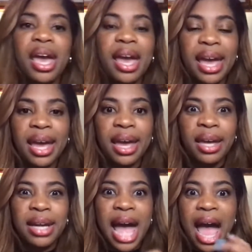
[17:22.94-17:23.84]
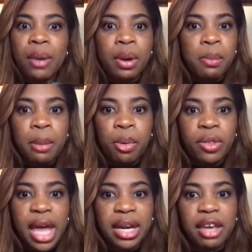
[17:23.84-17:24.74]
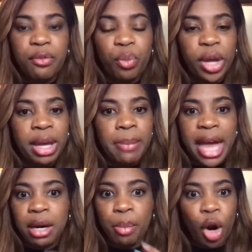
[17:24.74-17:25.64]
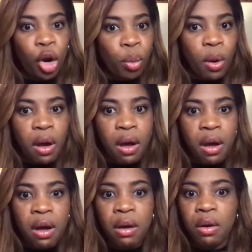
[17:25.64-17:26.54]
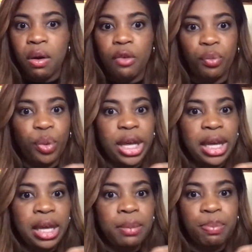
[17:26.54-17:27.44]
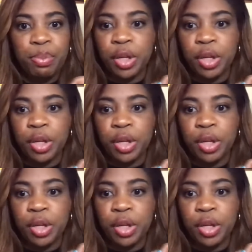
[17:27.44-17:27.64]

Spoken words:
And I remember that if we made a burger wrong, or if we